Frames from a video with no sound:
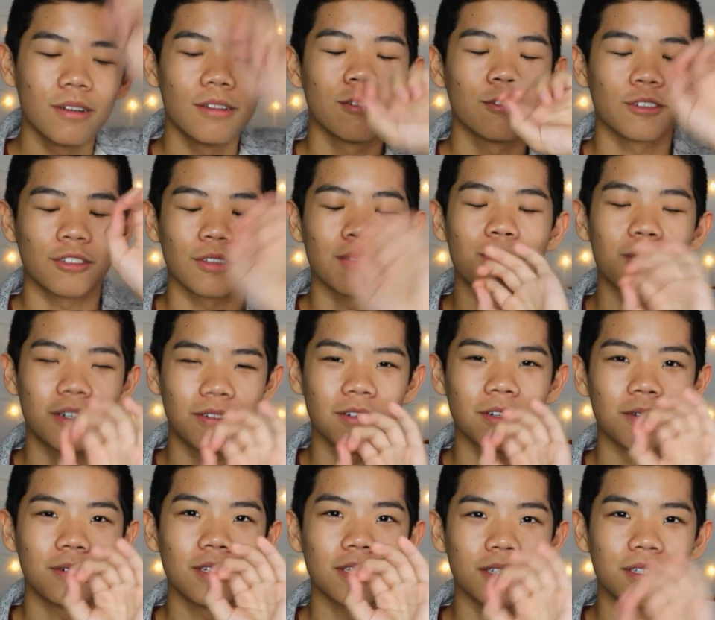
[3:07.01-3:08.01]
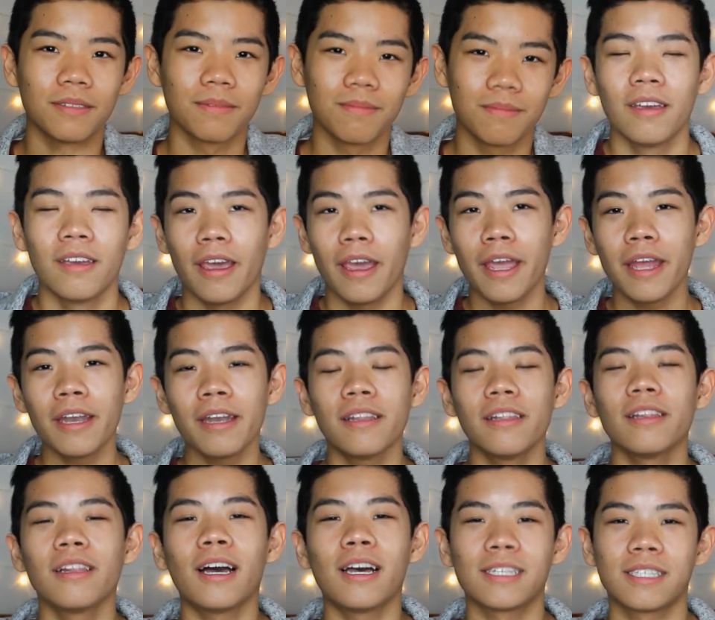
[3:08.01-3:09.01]
Those are the perfect ones. And
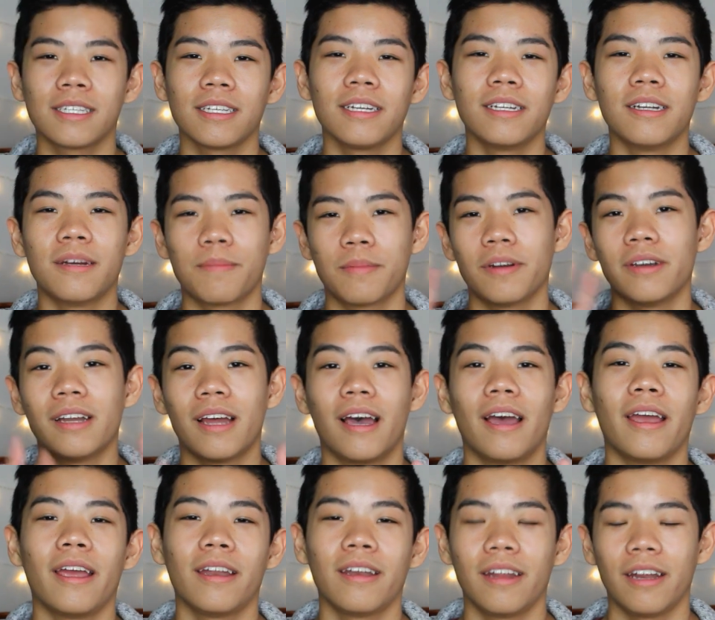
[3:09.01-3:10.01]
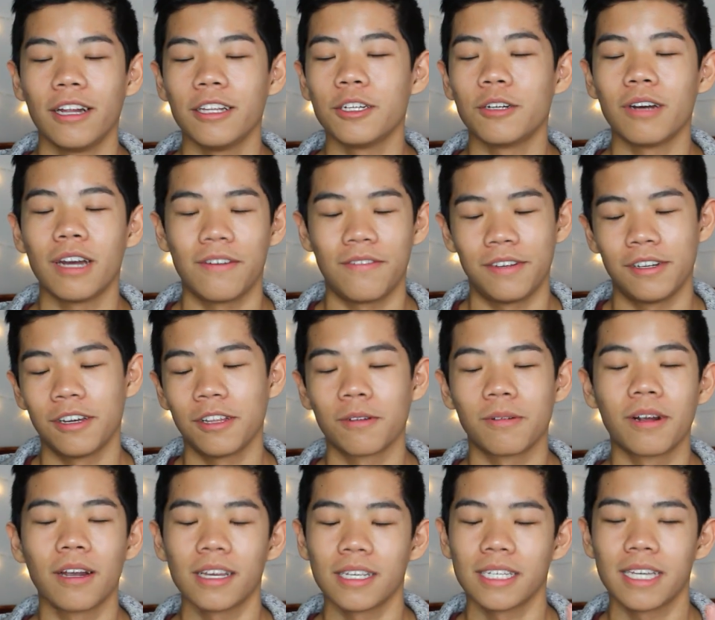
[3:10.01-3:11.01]
lastly, number nine, and I don't have another
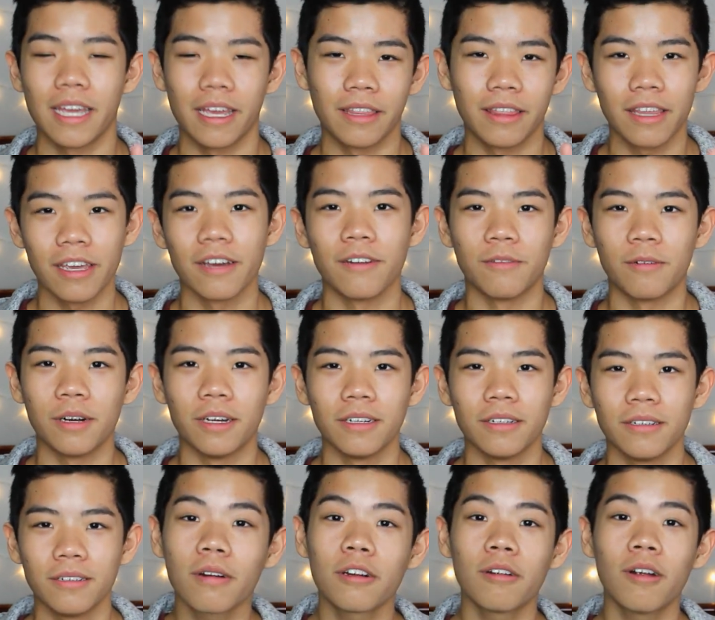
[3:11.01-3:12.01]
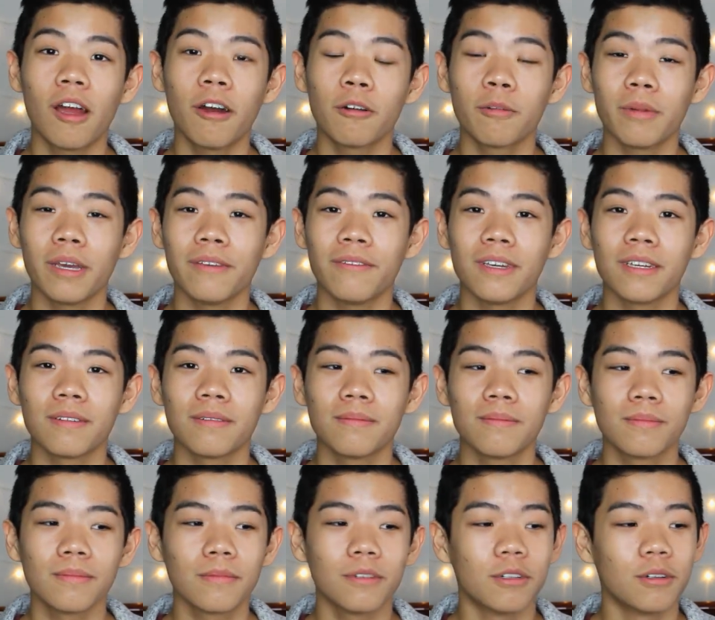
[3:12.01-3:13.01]
one because I can't think of one, crowd weaving
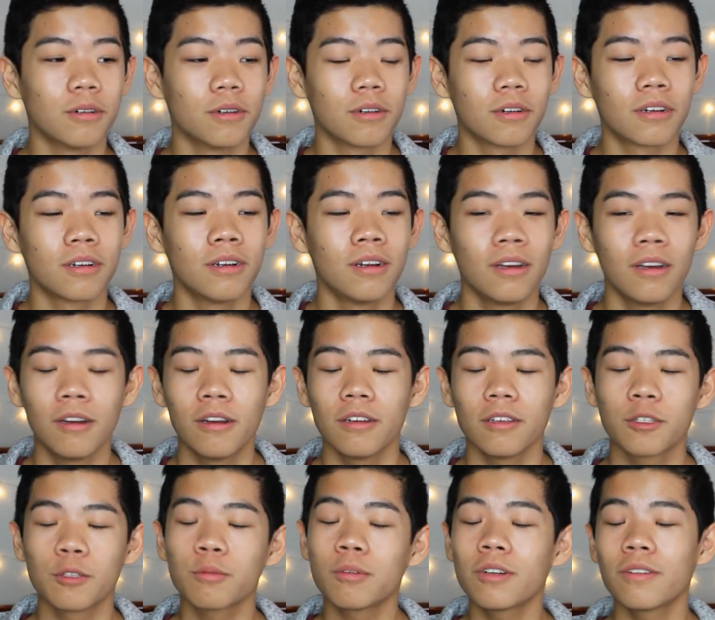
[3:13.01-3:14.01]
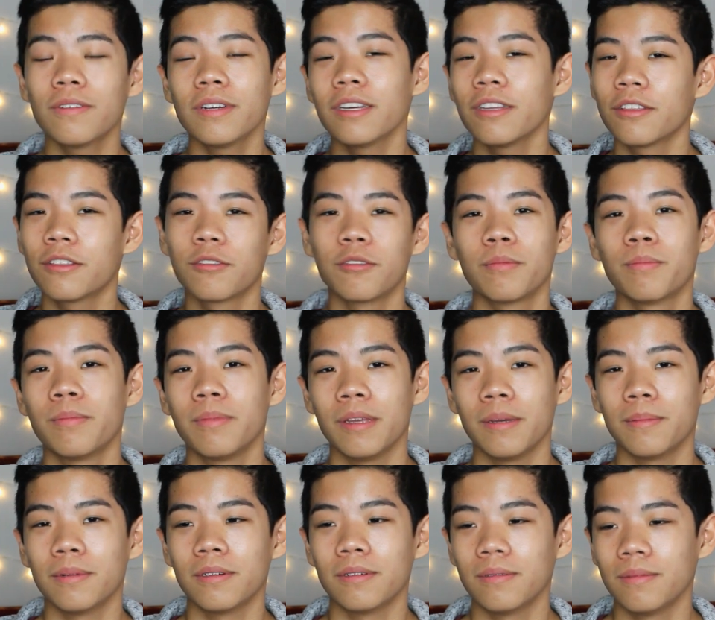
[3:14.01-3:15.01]
or swerving through
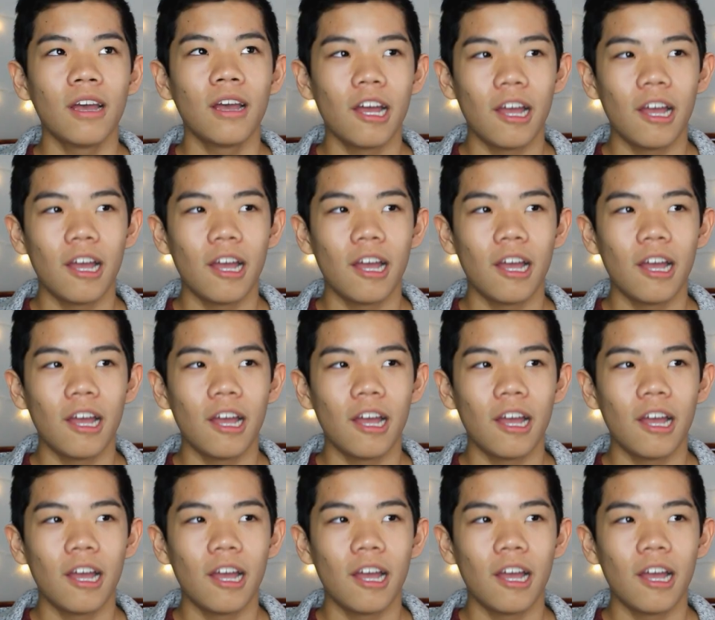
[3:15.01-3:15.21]
people.